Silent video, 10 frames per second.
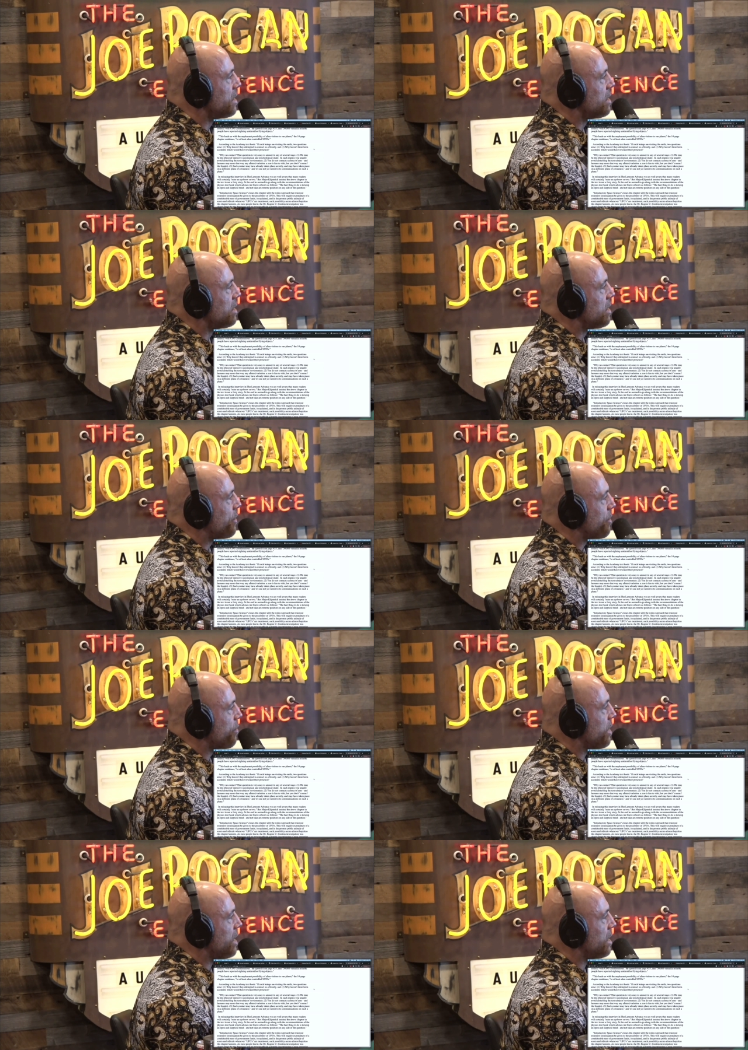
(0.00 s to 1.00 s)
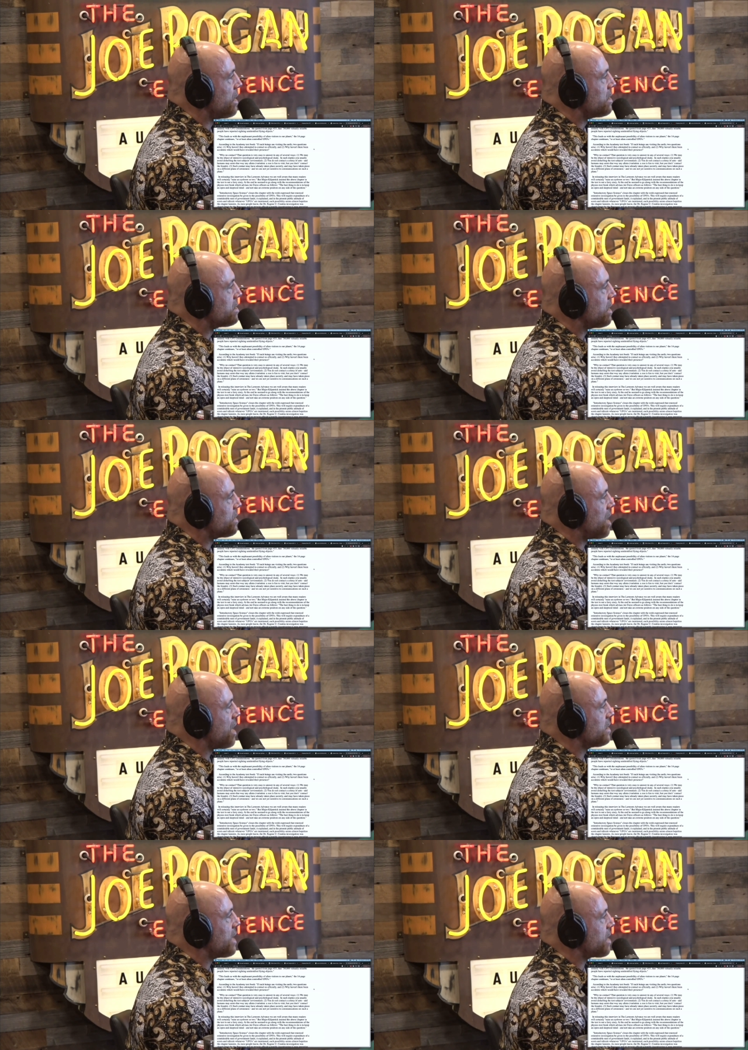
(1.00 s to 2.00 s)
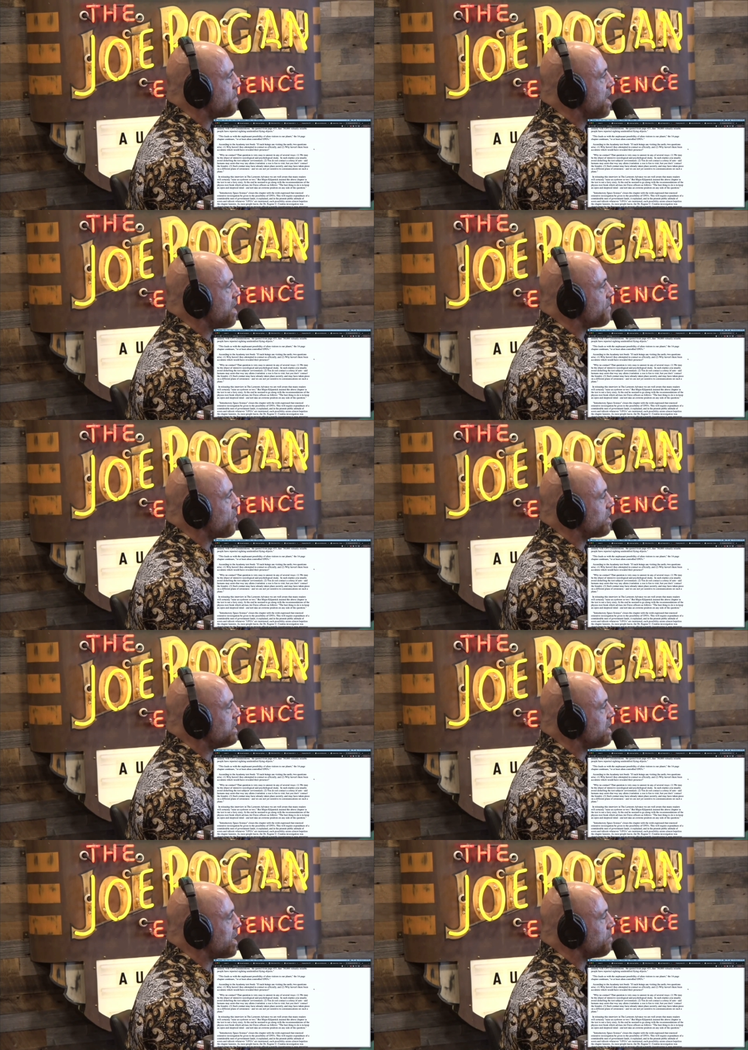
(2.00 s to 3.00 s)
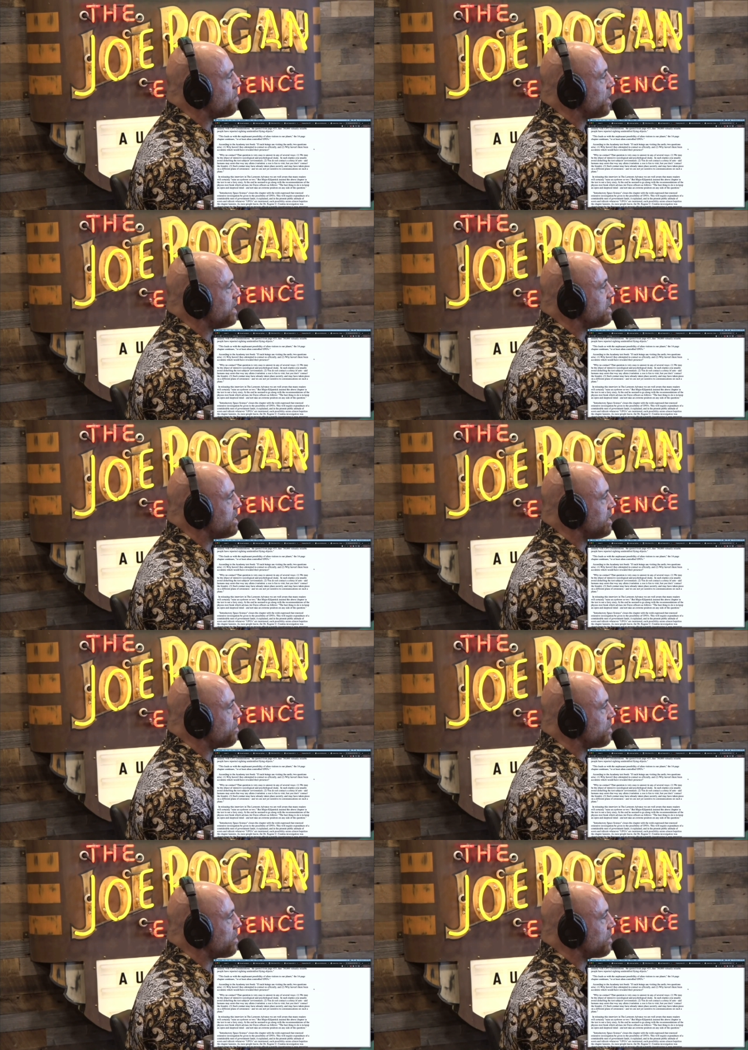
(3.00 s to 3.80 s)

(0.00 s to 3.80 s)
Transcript: [unreadable: no face in view]